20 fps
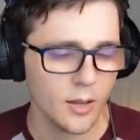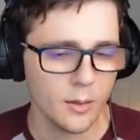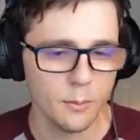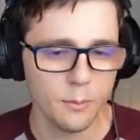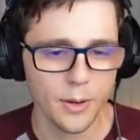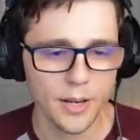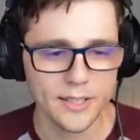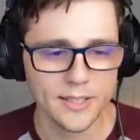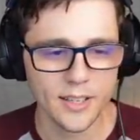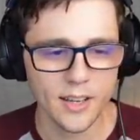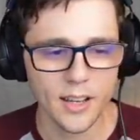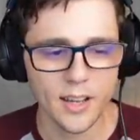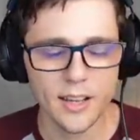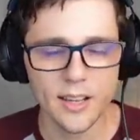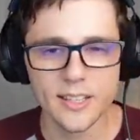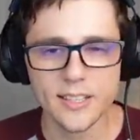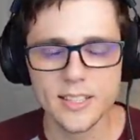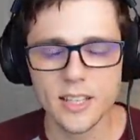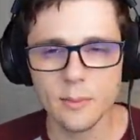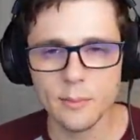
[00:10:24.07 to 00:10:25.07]
but uh,
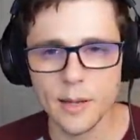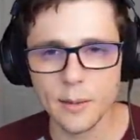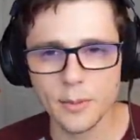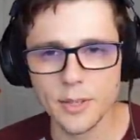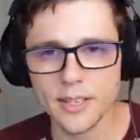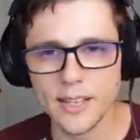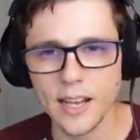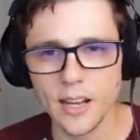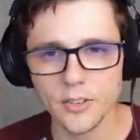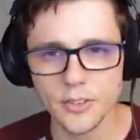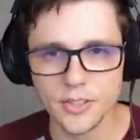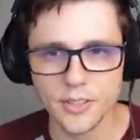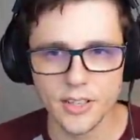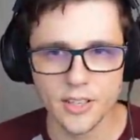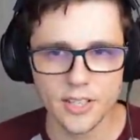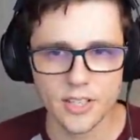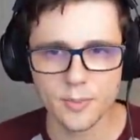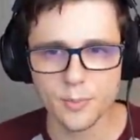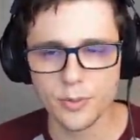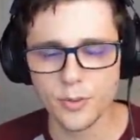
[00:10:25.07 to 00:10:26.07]
it's going to be able to counter
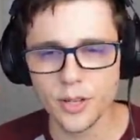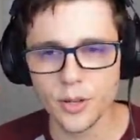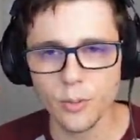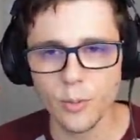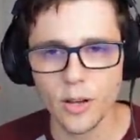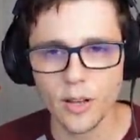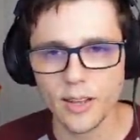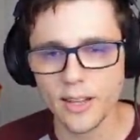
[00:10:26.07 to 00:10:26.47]
hit us pretty well.